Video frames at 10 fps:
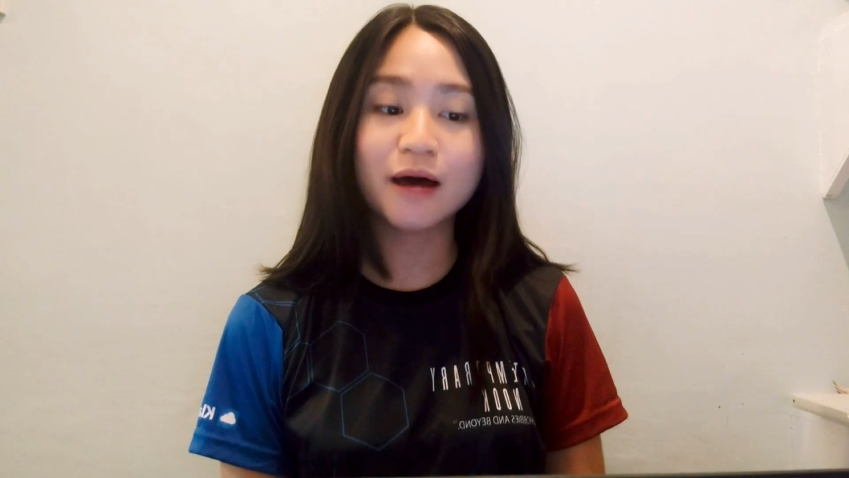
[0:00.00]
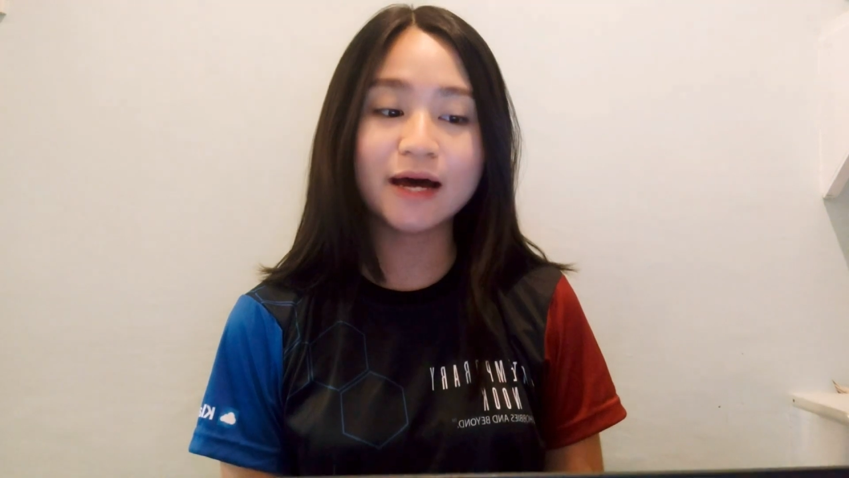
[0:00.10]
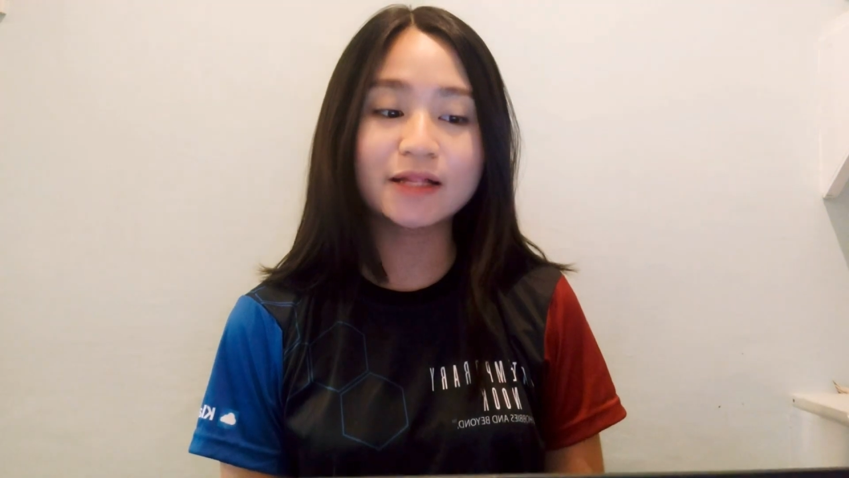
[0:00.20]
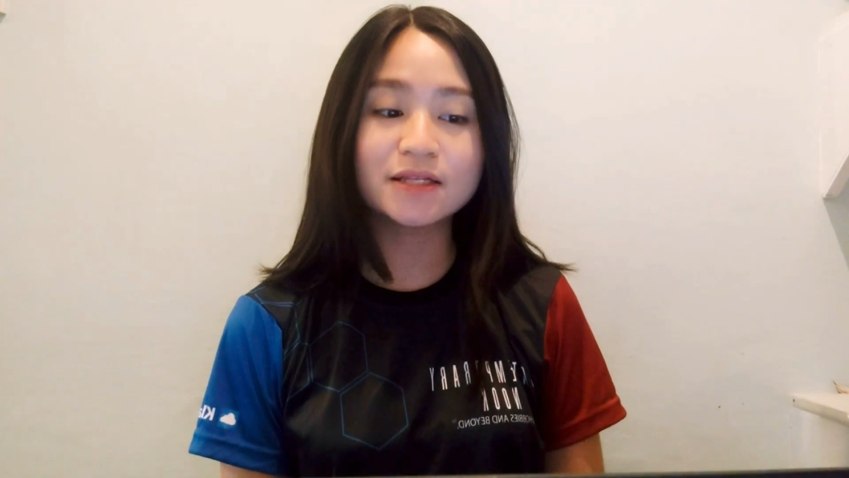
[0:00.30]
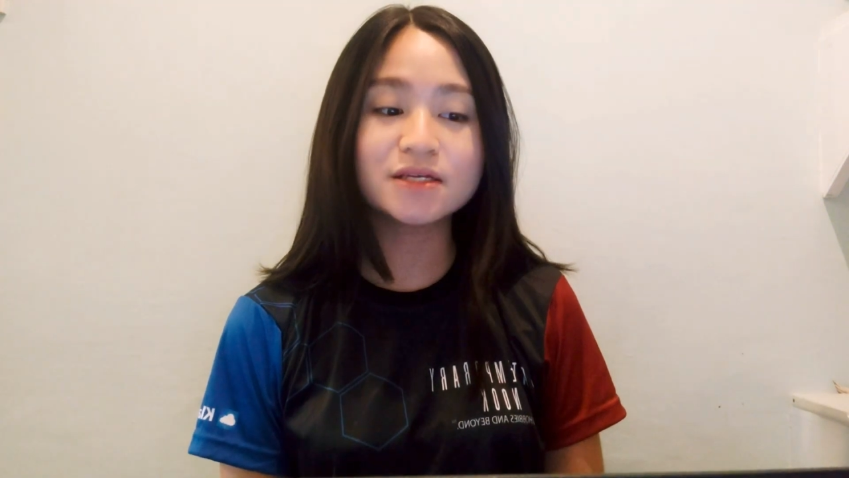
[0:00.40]

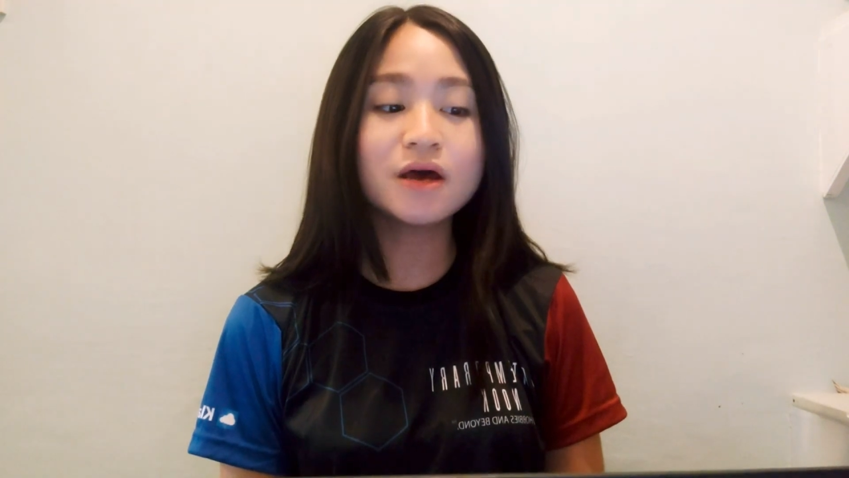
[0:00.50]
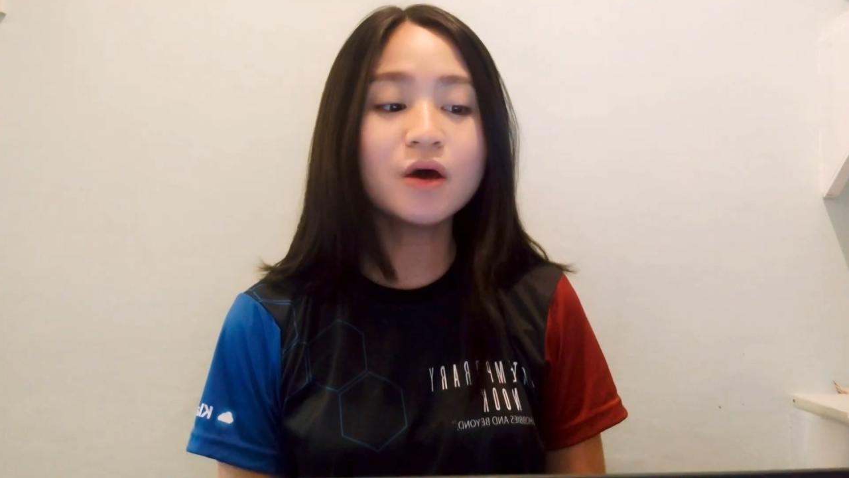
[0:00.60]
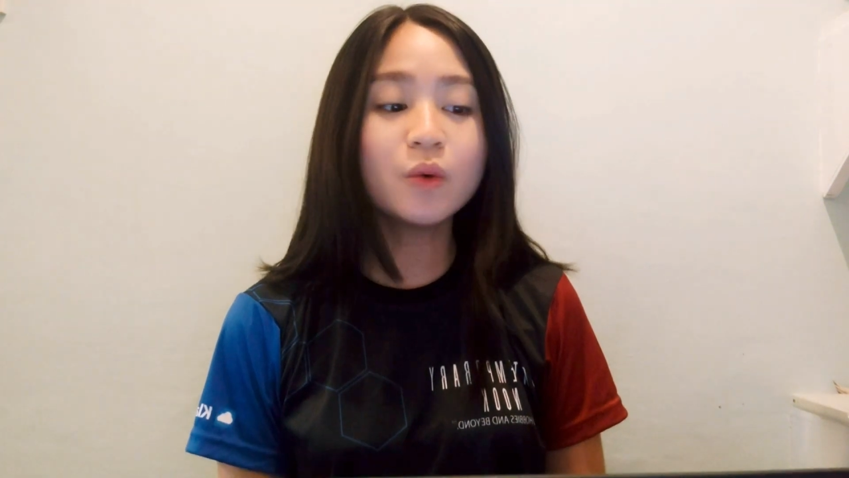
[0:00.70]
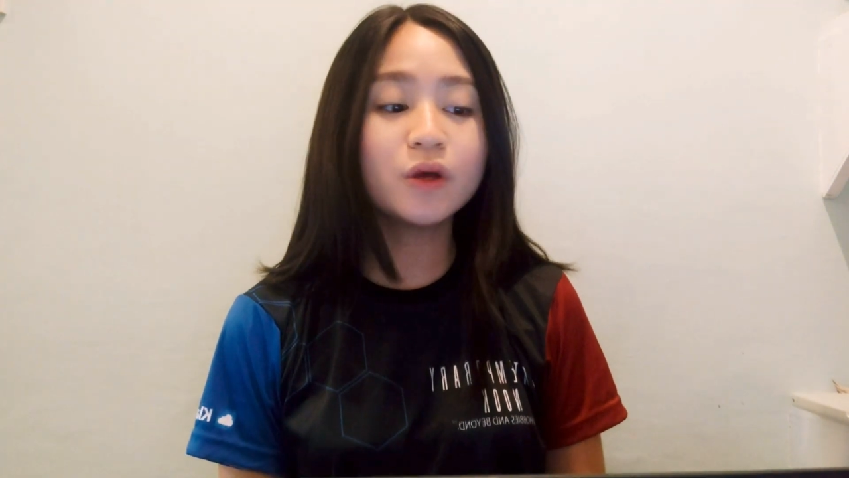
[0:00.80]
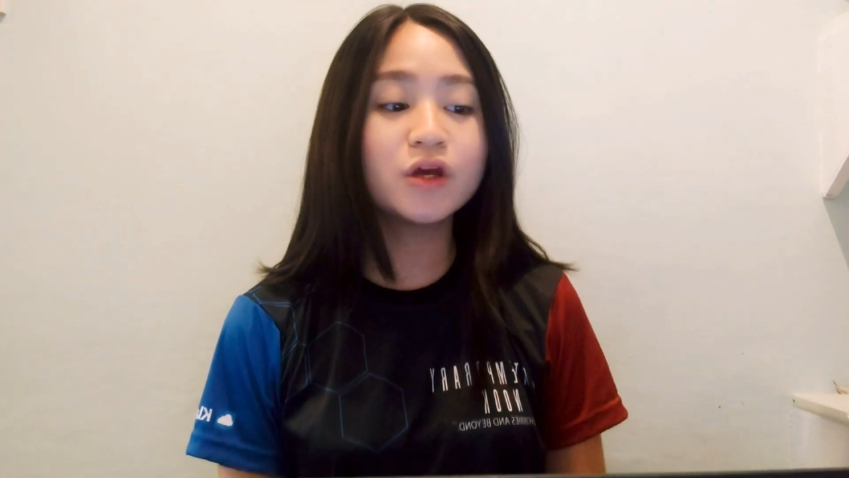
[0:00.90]
ads.
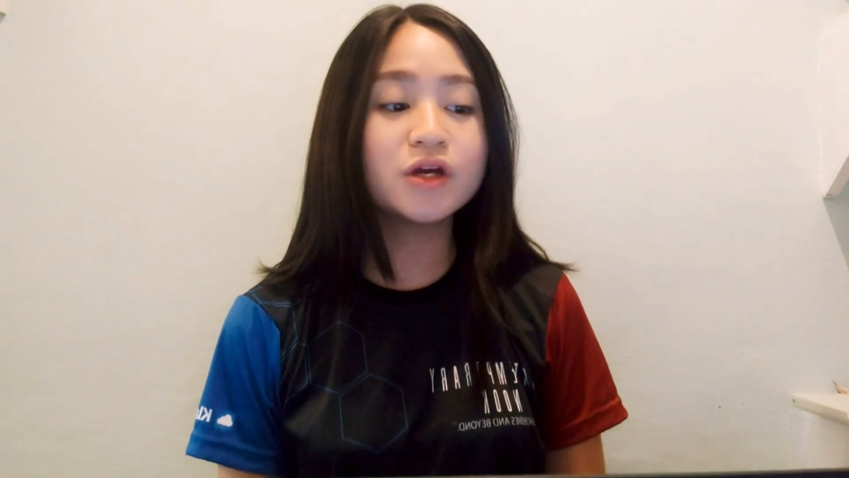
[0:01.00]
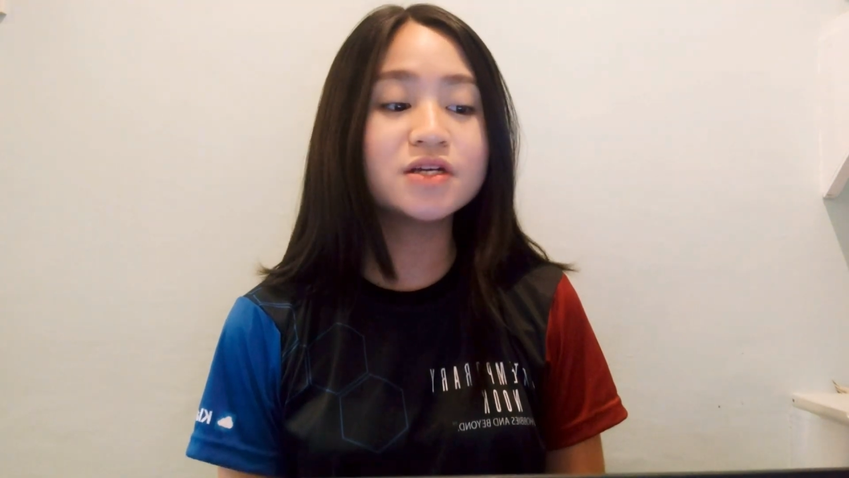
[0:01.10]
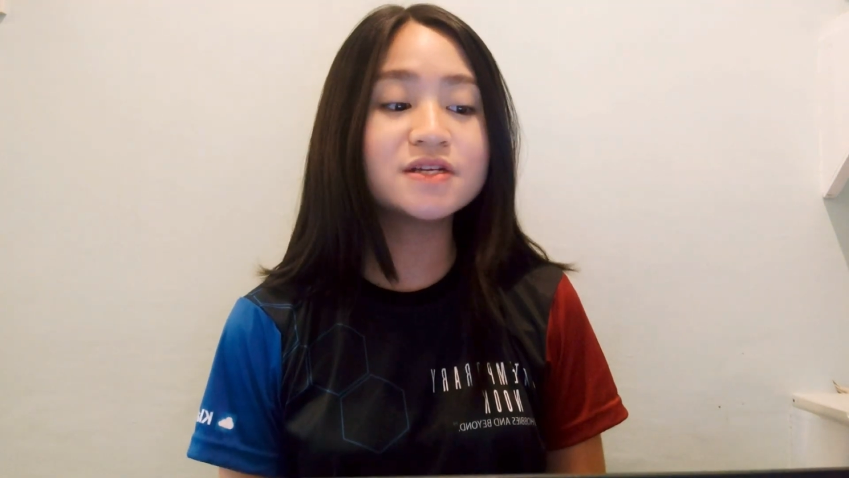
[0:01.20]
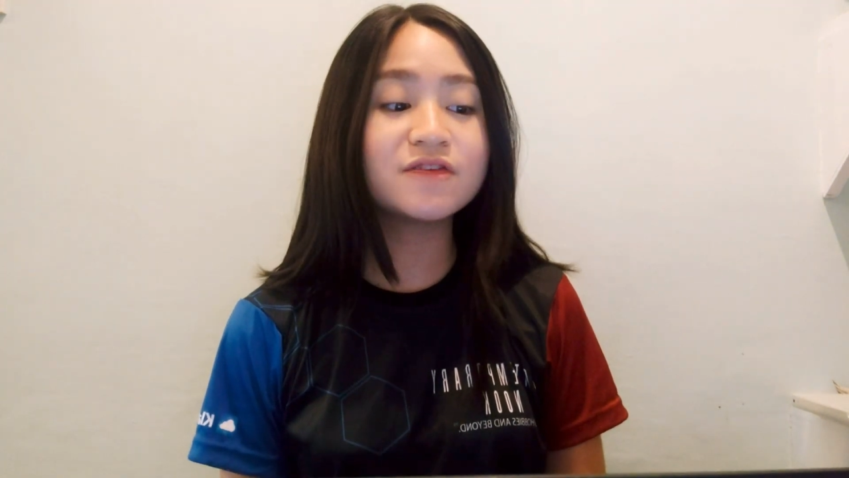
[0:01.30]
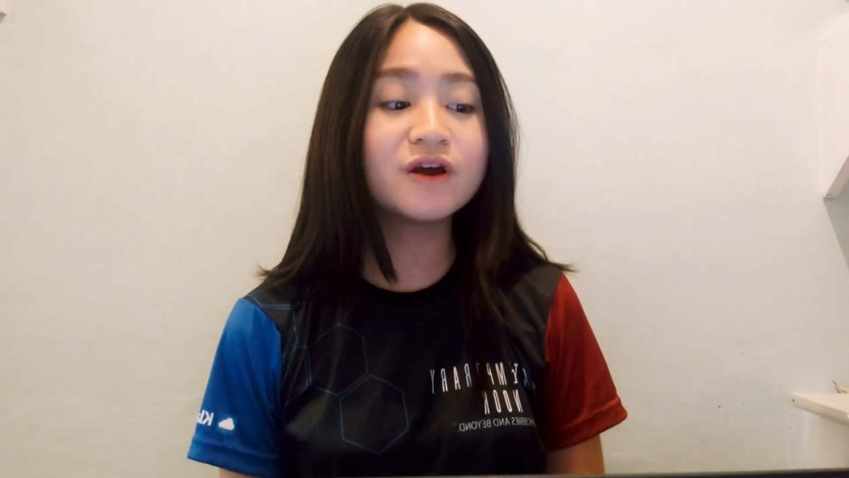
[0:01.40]
When you
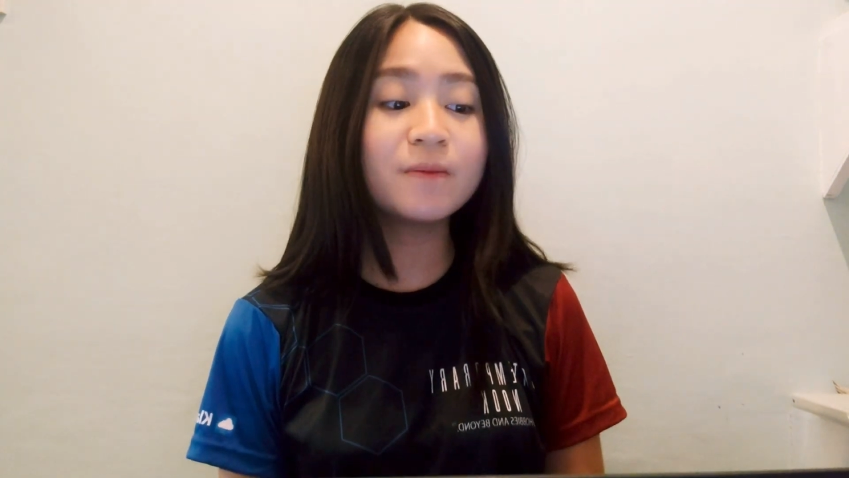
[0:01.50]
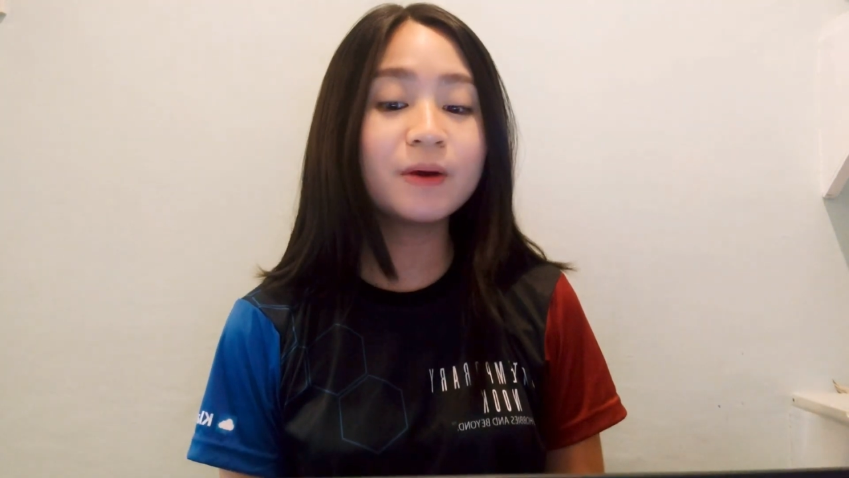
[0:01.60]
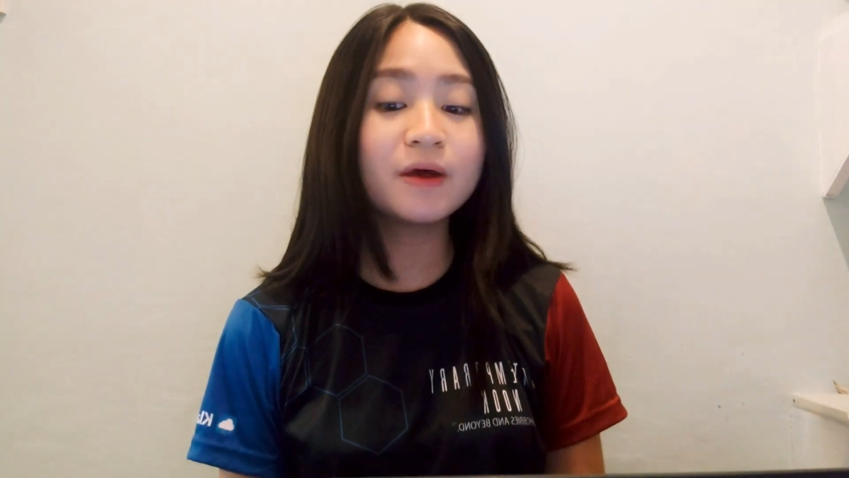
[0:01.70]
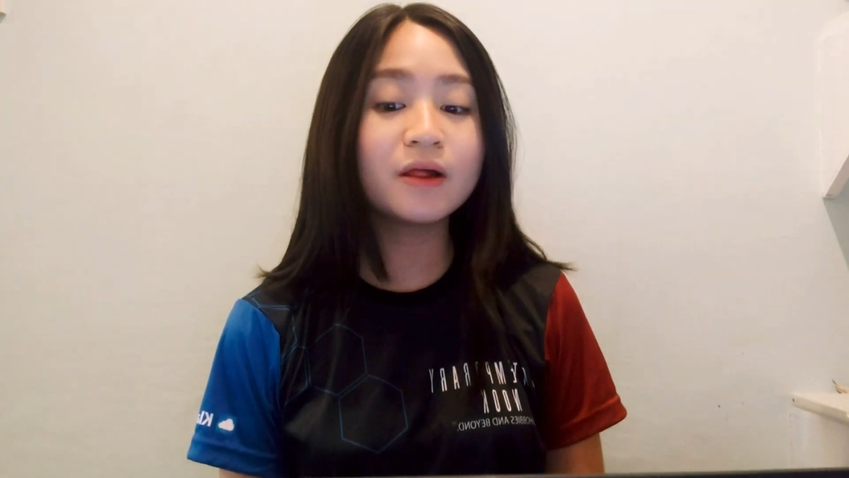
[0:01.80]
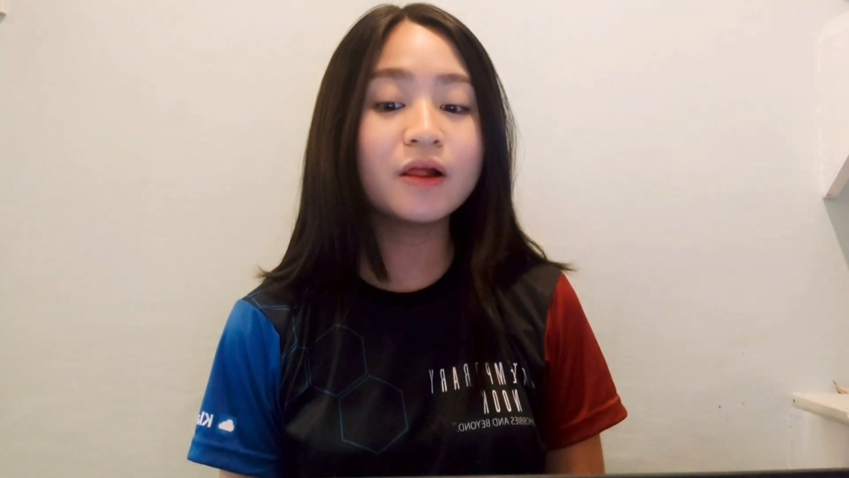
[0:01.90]
receive your
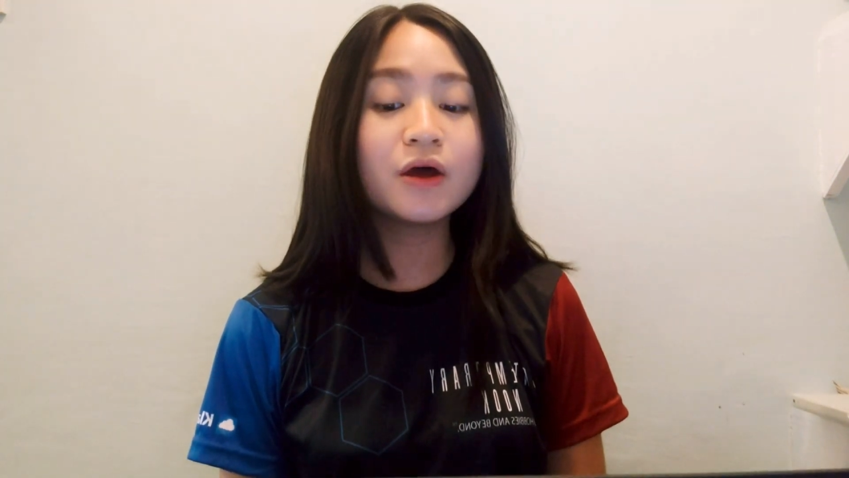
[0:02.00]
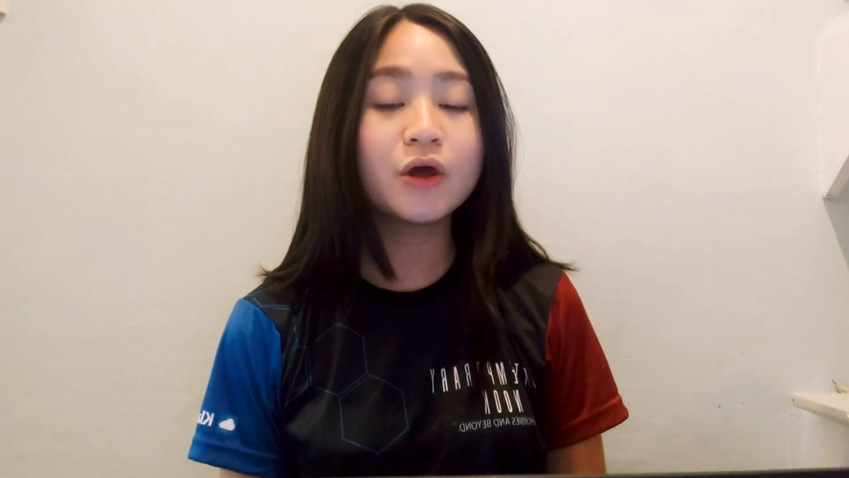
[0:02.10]
bill,